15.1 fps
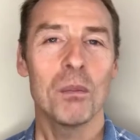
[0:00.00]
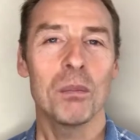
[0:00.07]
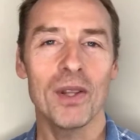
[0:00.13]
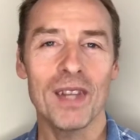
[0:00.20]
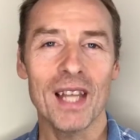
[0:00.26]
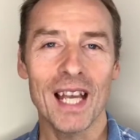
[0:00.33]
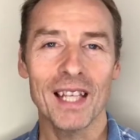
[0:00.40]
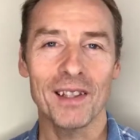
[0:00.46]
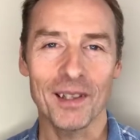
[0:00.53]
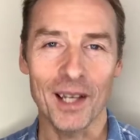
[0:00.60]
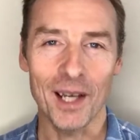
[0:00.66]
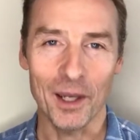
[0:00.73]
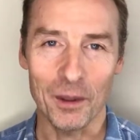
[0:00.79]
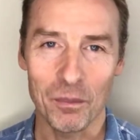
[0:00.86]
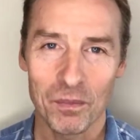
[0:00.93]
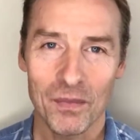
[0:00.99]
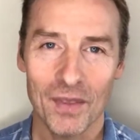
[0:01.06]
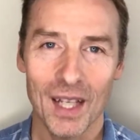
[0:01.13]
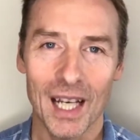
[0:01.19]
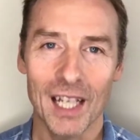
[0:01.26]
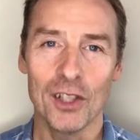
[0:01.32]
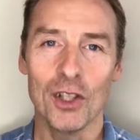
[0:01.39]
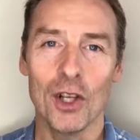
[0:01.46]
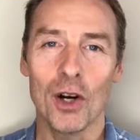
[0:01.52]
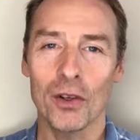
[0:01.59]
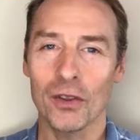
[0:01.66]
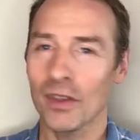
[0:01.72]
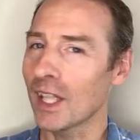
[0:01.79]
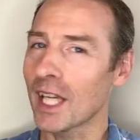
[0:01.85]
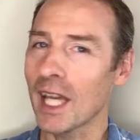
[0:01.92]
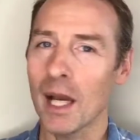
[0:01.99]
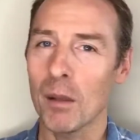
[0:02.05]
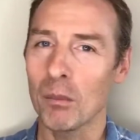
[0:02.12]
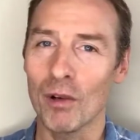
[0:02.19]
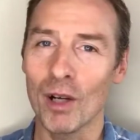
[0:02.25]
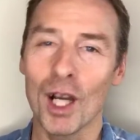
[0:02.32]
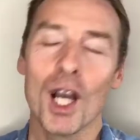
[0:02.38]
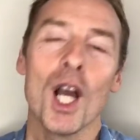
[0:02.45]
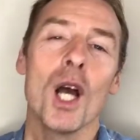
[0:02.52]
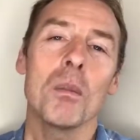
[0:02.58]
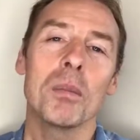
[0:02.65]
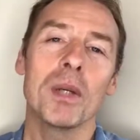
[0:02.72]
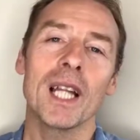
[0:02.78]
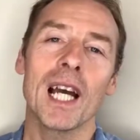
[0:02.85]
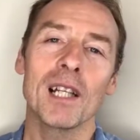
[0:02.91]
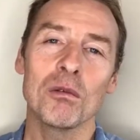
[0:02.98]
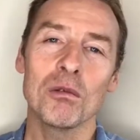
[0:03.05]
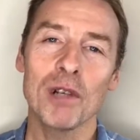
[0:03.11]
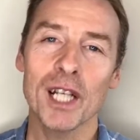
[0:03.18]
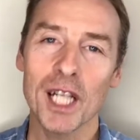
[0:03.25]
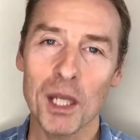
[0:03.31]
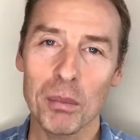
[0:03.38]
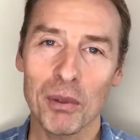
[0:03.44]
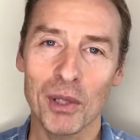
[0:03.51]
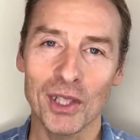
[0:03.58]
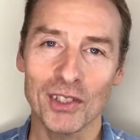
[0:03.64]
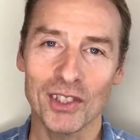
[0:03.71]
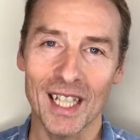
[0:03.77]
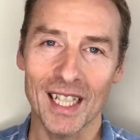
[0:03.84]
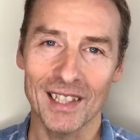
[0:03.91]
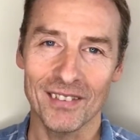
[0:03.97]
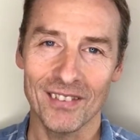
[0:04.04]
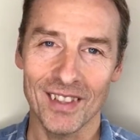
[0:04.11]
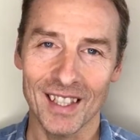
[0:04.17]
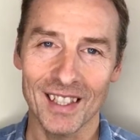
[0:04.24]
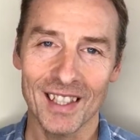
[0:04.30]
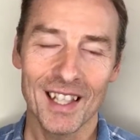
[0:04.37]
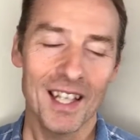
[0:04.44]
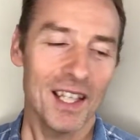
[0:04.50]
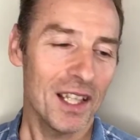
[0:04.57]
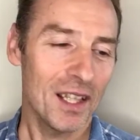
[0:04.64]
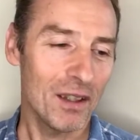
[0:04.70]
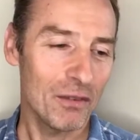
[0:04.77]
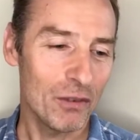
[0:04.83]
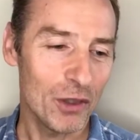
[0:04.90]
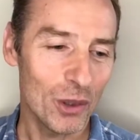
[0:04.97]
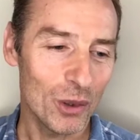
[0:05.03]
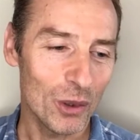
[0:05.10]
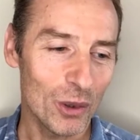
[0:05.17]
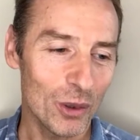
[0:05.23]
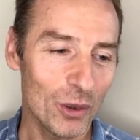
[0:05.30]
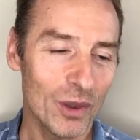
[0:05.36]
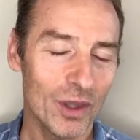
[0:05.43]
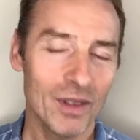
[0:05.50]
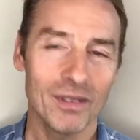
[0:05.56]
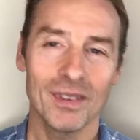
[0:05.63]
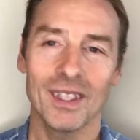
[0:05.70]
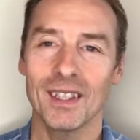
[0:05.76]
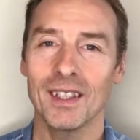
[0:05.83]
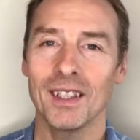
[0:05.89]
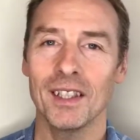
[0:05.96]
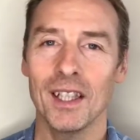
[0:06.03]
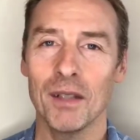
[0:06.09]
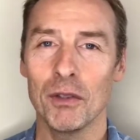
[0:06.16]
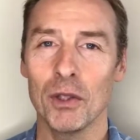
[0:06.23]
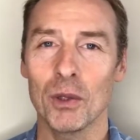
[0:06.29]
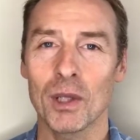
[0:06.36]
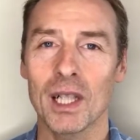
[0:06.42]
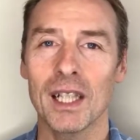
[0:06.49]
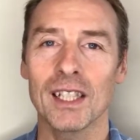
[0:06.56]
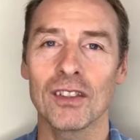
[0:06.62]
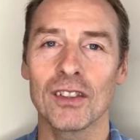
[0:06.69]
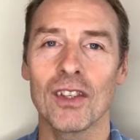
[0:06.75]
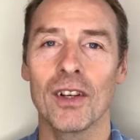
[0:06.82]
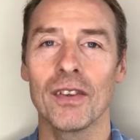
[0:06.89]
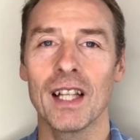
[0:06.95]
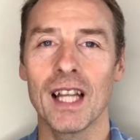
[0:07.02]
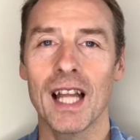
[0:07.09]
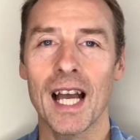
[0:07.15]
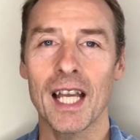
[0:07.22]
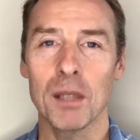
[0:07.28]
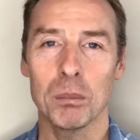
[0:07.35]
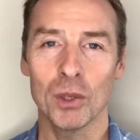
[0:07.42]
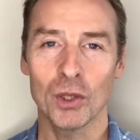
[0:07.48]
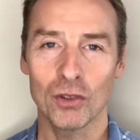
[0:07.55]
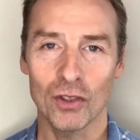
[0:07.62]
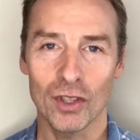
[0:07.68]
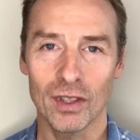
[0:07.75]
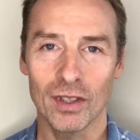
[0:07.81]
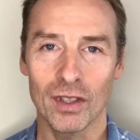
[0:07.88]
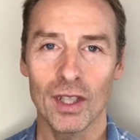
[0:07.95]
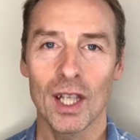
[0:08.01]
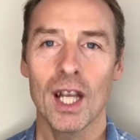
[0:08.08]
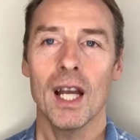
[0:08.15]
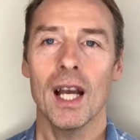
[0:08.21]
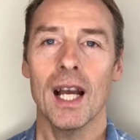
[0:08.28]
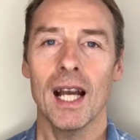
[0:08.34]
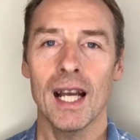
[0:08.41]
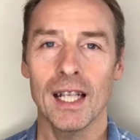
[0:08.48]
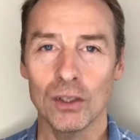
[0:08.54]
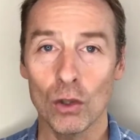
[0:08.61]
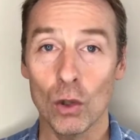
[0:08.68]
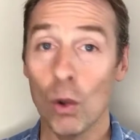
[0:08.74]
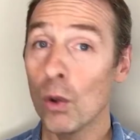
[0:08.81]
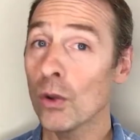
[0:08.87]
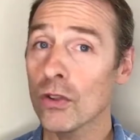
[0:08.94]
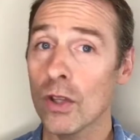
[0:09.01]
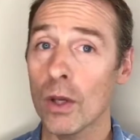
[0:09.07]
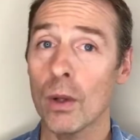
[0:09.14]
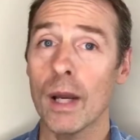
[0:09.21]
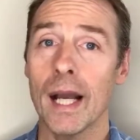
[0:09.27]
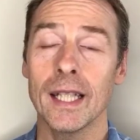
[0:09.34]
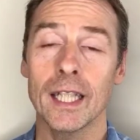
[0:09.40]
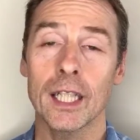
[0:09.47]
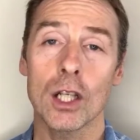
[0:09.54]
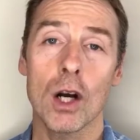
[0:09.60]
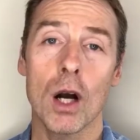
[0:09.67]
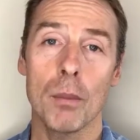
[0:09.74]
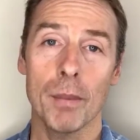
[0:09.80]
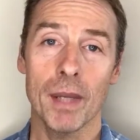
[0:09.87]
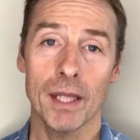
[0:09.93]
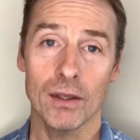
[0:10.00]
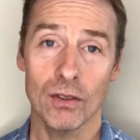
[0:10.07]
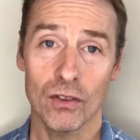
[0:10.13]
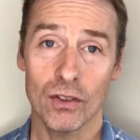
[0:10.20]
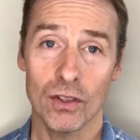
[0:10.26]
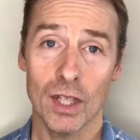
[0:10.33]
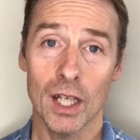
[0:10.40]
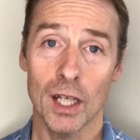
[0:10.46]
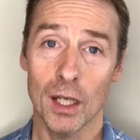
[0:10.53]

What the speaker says: But there you go, I knocked the camera. But I'd really appreciate it if you clicked on the like button, and also any comments,